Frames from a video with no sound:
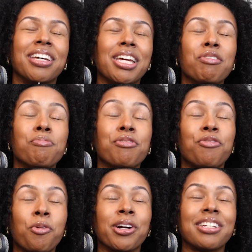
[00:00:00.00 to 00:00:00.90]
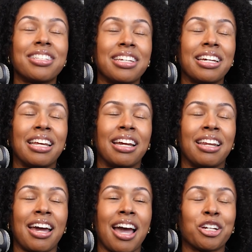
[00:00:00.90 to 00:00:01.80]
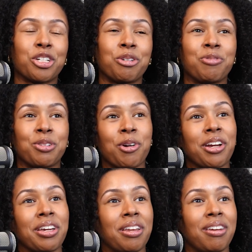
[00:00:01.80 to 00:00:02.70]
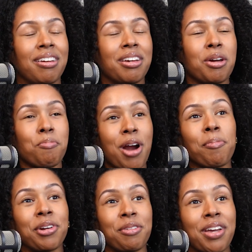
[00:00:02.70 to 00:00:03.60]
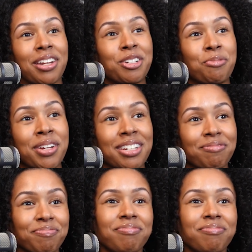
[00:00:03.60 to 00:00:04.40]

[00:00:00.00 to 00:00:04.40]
Even before CNN, I actually was working in property management.